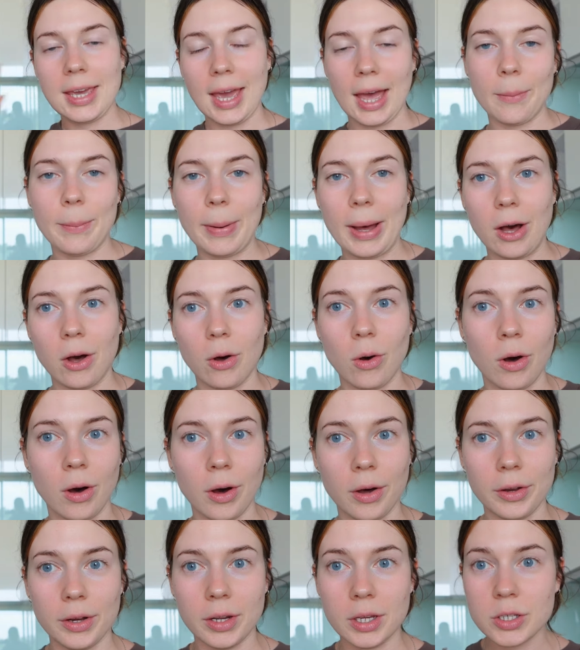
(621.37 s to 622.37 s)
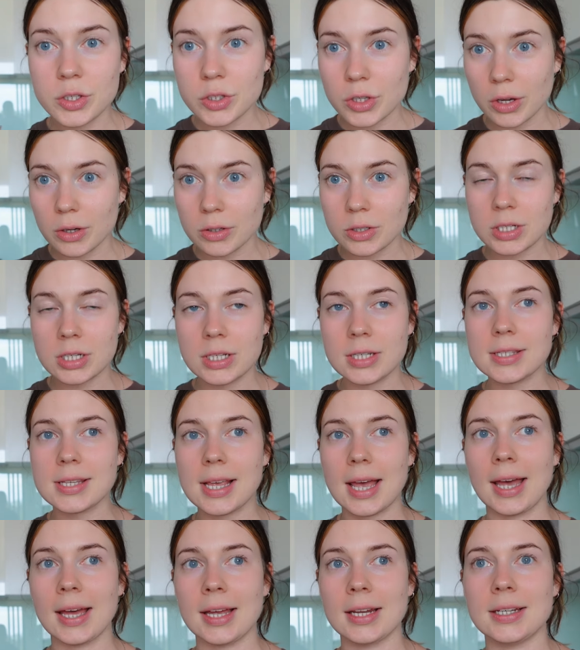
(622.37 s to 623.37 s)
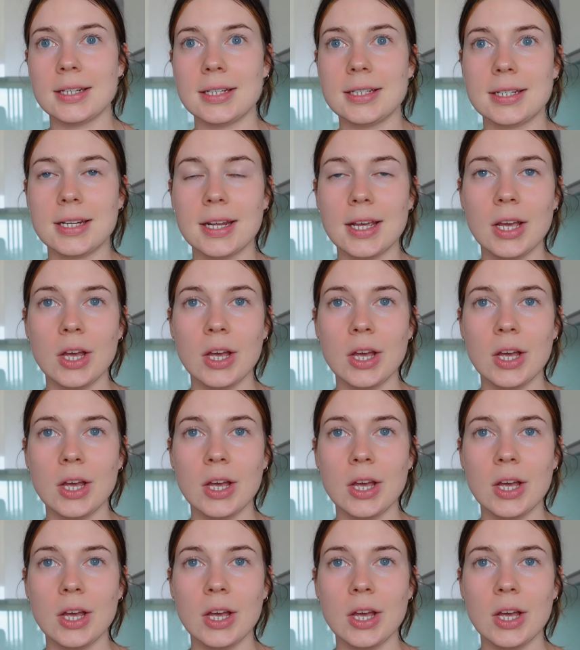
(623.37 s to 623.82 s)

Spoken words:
get about on scooters, and